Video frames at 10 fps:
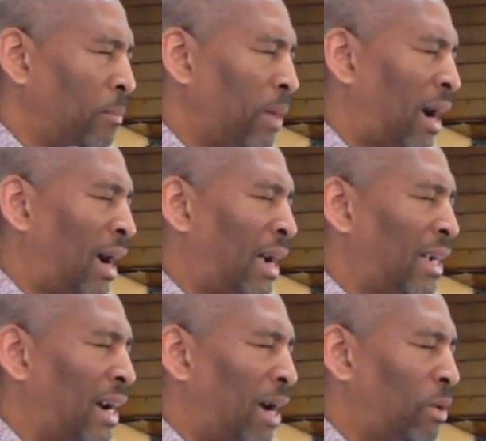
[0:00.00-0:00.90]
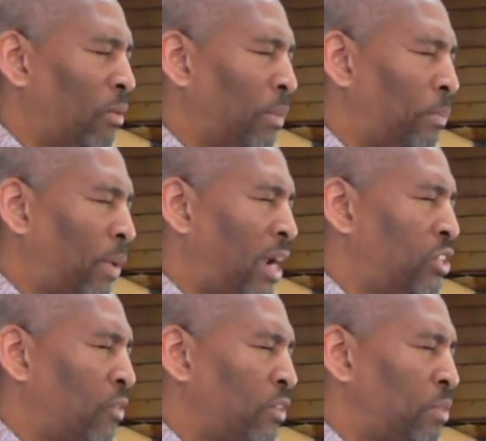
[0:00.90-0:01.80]
My God, we want to
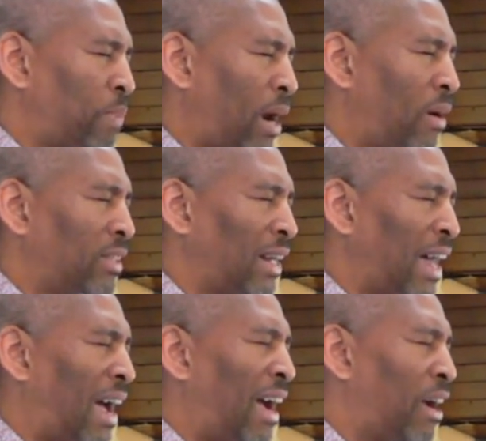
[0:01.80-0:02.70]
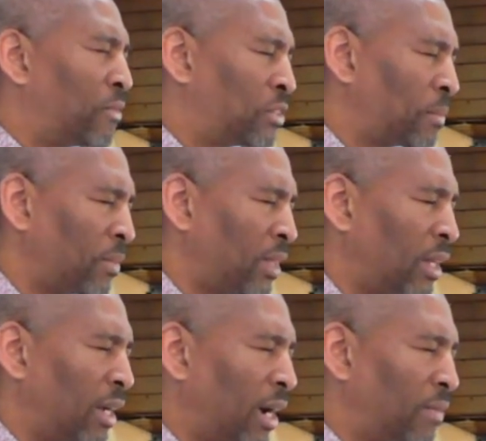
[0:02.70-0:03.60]
praise you for sparing the lives
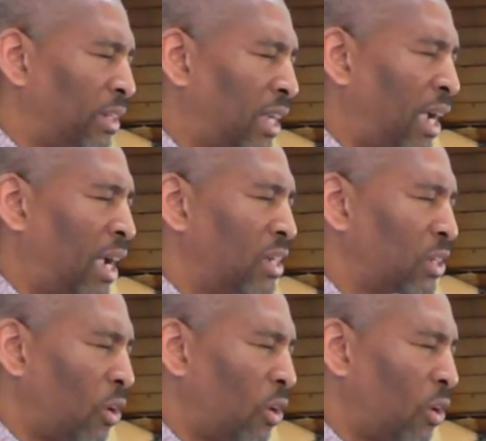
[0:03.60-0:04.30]
of the kings,